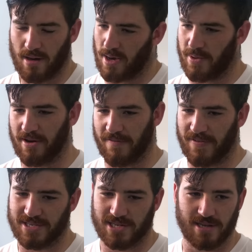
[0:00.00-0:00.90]
I mean, they're a
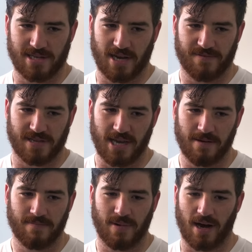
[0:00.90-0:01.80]
physical and tough
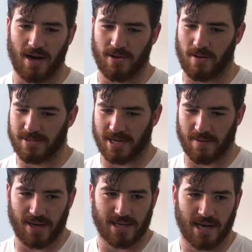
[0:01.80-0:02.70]
team. They're almost like a
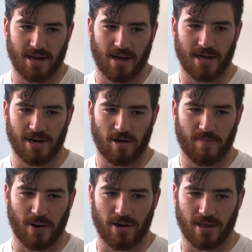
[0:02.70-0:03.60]
Big Ten
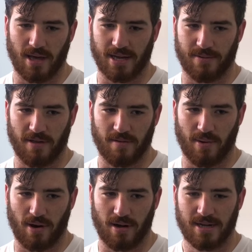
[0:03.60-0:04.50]
opponent. They like to run the
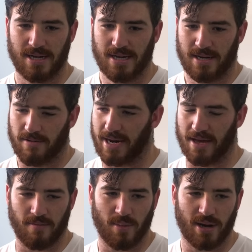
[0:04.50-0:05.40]
ball right
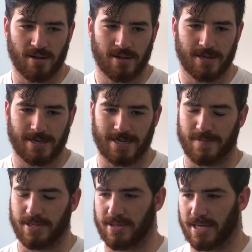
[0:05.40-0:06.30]
down the middle
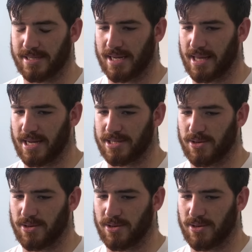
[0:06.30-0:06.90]
and do things like that.